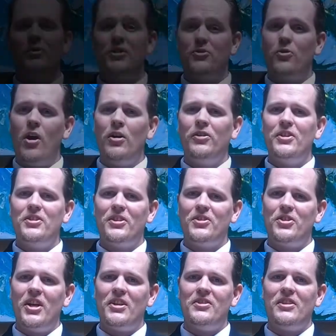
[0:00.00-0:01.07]
We strongly
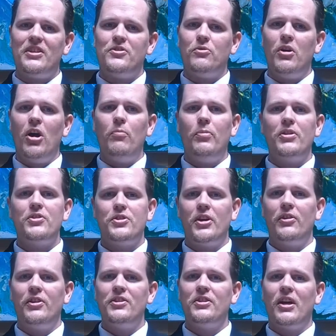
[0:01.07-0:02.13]
suggest that you help us
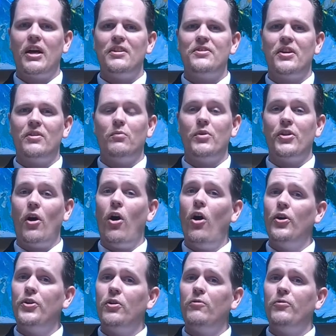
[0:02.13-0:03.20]
share this content with
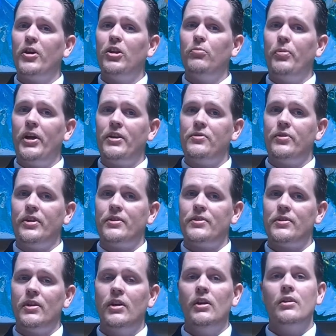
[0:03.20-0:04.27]
all your fellow
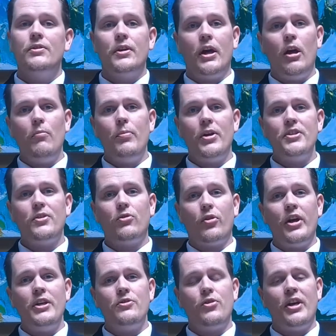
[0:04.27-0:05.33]
patriots to help us
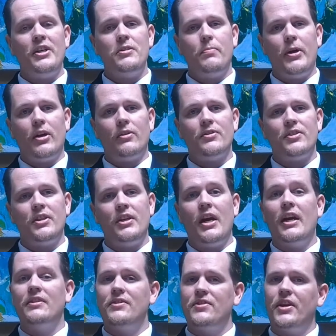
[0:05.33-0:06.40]
create transparency
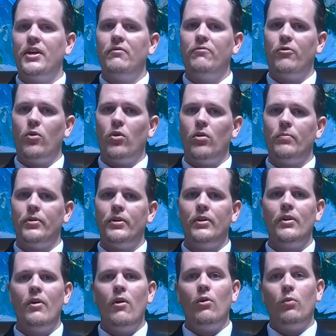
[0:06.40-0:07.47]
and stay informed.
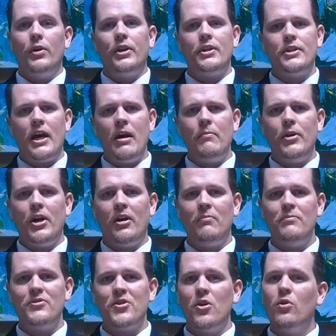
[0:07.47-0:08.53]
When the time
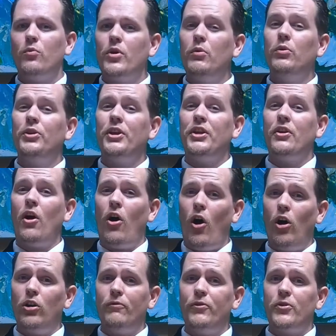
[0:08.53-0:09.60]
comes, we will need
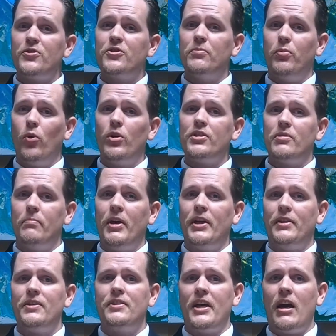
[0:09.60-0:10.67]
all of your support to
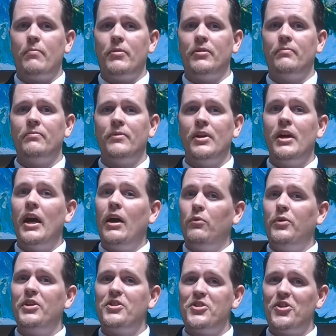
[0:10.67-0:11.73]
make this happen, and
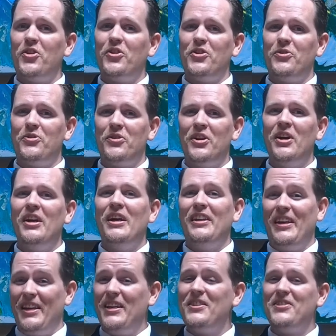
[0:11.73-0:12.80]
we assure you,
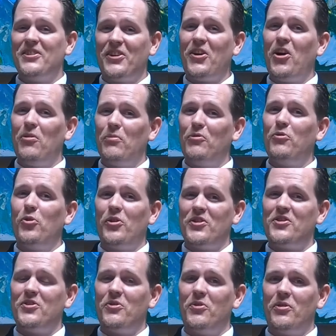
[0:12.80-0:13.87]
it is the calm before the
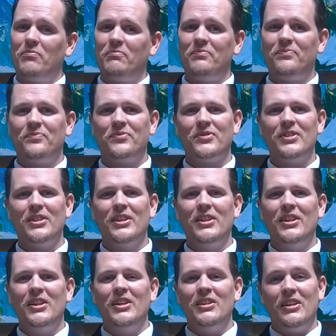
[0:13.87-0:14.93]
storm.
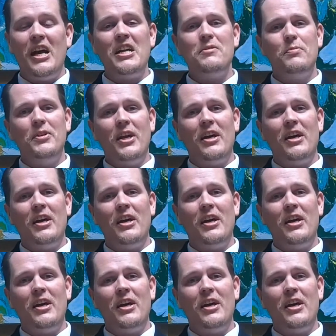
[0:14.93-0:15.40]
Last but